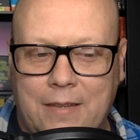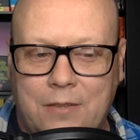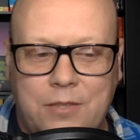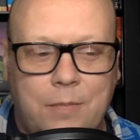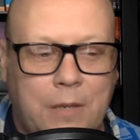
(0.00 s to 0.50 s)

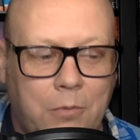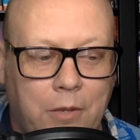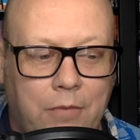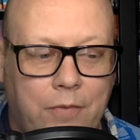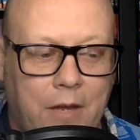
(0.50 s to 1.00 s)
there's something
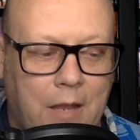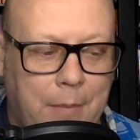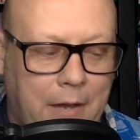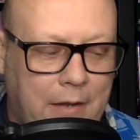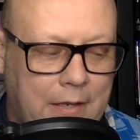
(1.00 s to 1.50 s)
really funny
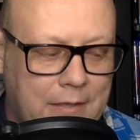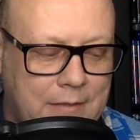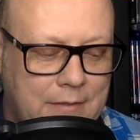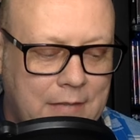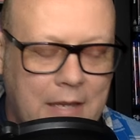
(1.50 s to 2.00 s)
about
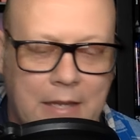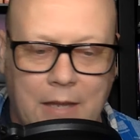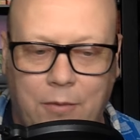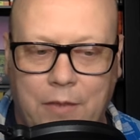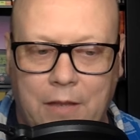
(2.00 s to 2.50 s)
his taking
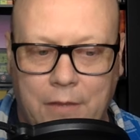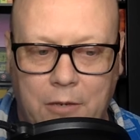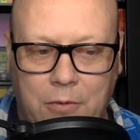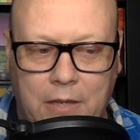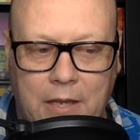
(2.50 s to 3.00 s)
everything
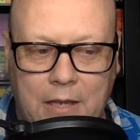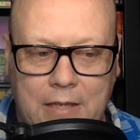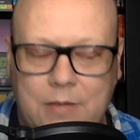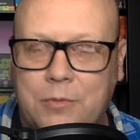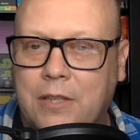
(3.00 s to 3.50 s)
literally.
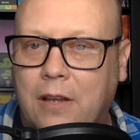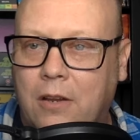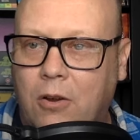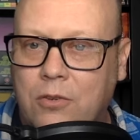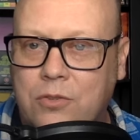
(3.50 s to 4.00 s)
He's almost like a
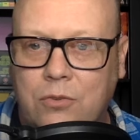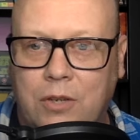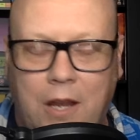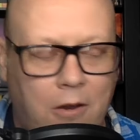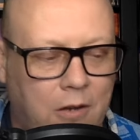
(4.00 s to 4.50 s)

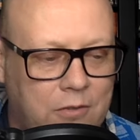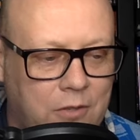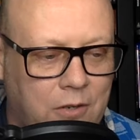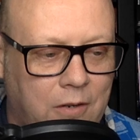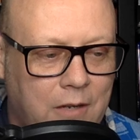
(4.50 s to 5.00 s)
cartoon
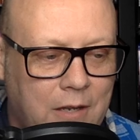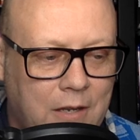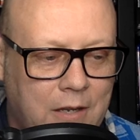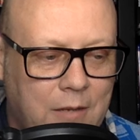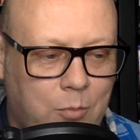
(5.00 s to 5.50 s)
character
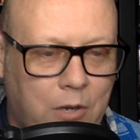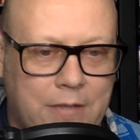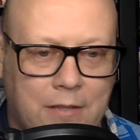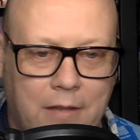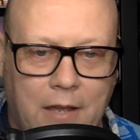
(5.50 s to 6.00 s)

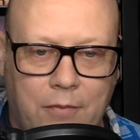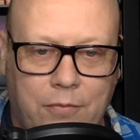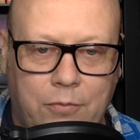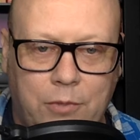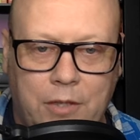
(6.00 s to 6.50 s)
brought to
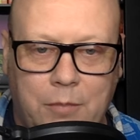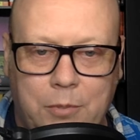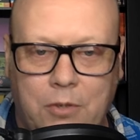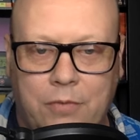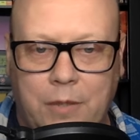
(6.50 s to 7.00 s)
life really
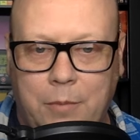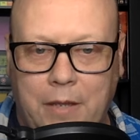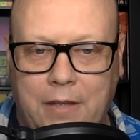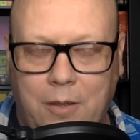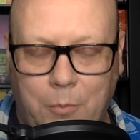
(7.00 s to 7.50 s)
beautifully
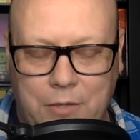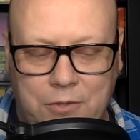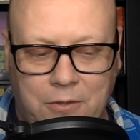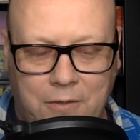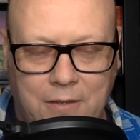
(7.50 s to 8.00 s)
by Kel
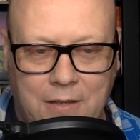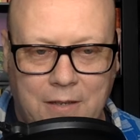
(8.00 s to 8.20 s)
Mitchell,